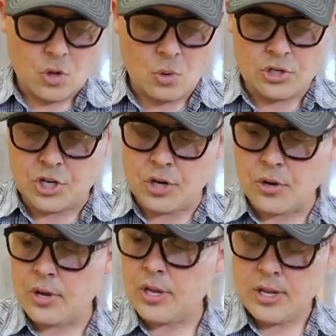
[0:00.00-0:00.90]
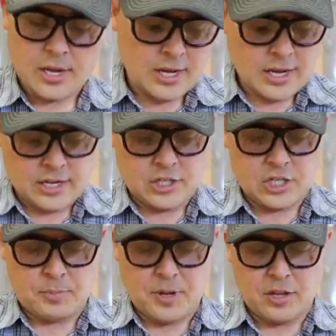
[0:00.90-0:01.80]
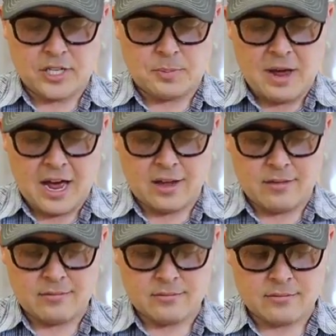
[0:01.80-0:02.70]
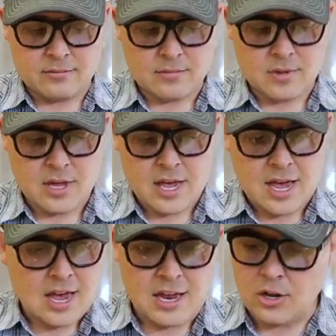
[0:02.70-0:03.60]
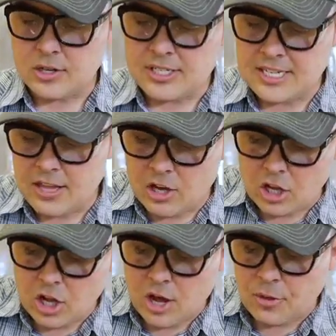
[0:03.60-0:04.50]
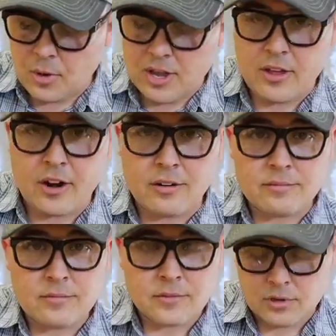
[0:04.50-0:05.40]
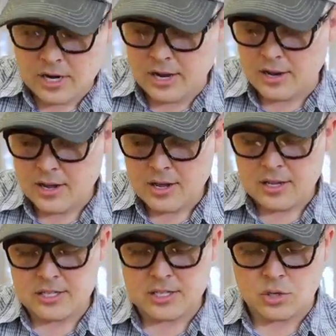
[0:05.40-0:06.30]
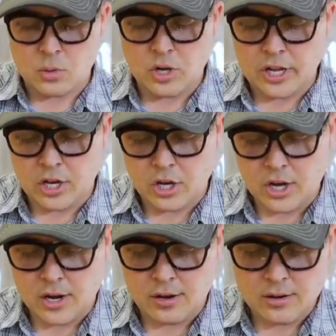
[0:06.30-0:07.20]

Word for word: what you do is you just peel this back and you can see the cloth right there, right? This is a really good